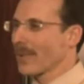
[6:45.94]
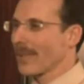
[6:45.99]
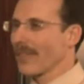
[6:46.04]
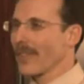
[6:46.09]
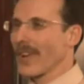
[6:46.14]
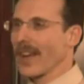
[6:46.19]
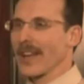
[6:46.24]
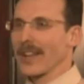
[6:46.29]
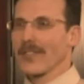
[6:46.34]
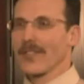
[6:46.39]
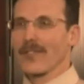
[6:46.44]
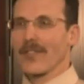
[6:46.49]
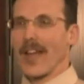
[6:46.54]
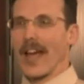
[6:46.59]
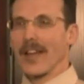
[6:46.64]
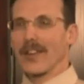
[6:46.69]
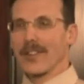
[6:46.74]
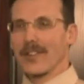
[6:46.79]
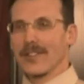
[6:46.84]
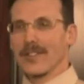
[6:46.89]
provides
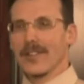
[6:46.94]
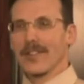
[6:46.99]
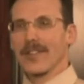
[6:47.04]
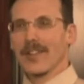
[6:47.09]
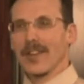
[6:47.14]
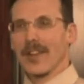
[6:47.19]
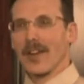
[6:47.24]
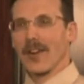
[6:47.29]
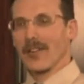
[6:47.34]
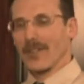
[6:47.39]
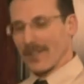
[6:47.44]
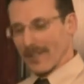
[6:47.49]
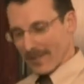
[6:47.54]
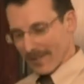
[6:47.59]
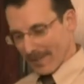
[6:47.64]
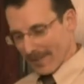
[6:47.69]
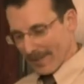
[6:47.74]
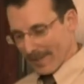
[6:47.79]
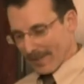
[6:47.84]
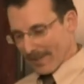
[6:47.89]
value to the owner
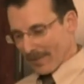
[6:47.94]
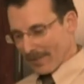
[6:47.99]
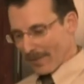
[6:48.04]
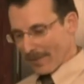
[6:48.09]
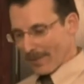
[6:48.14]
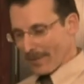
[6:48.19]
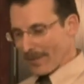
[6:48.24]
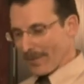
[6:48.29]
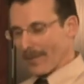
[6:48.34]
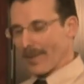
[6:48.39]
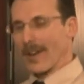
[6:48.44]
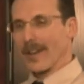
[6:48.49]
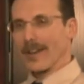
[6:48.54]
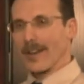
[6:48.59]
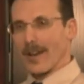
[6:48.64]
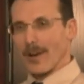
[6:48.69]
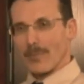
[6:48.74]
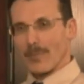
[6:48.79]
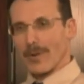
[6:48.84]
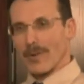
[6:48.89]
through a
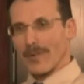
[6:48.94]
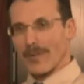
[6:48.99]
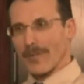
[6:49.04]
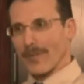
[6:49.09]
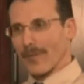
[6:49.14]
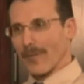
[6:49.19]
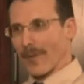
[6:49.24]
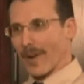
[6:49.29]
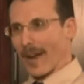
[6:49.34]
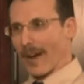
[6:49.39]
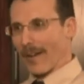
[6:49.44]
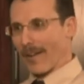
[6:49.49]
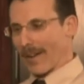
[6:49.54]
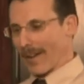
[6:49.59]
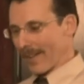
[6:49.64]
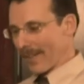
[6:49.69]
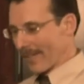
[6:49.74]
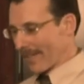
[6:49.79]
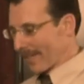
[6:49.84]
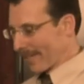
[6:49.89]
number of
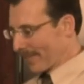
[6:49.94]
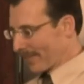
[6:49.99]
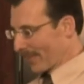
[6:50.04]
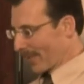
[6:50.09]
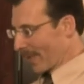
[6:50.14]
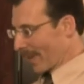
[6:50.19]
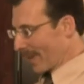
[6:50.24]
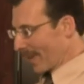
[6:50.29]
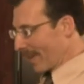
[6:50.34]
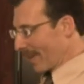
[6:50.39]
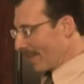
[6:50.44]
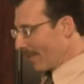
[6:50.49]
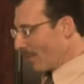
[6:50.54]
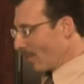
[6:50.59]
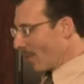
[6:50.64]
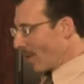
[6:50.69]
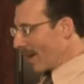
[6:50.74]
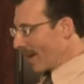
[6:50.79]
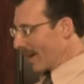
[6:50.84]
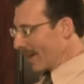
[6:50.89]
areas.
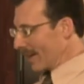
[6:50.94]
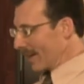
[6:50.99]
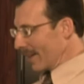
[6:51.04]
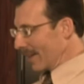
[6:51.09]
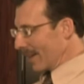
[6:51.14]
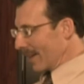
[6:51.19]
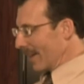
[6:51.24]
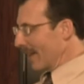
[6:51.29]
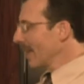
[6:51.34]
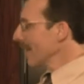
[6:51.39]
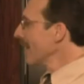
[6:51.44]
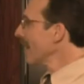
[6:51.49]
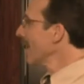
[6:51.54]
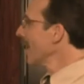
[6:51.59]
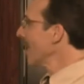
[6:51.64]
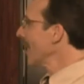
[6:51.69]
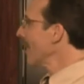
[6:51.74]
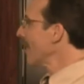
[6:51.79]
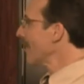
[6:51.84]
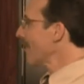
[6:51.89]
One,
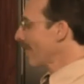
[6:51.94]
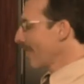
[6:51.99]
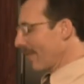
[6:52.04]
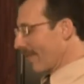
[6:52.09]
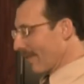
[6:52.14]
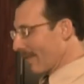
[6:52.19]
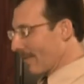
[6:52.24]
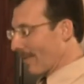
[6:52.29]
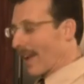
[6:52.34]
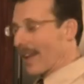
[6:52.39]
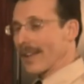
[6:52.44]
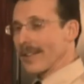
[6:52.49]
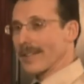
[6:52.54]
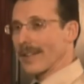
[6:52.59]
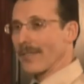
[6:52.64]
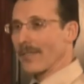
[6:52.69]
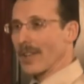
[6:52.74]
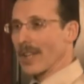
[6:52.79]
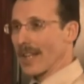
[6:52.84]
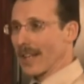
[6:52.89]
it's
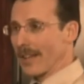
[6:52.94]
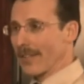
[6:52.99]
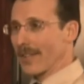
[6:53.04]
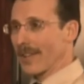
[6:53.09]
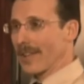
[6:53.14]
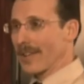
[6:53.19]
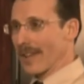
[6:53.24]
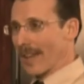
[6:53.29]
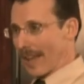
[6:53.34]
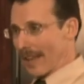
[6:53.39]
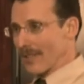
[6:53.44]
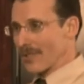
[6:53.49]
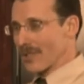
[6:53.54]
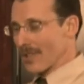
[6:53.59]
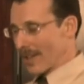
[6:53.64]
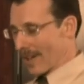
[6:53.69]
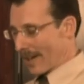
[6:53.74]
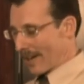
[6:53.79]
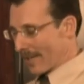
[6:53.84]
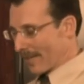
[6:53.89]
relatively easy to
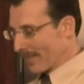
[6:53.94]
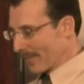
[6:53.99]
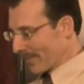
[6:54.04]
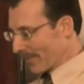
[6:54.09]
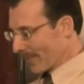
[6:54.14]
engineer.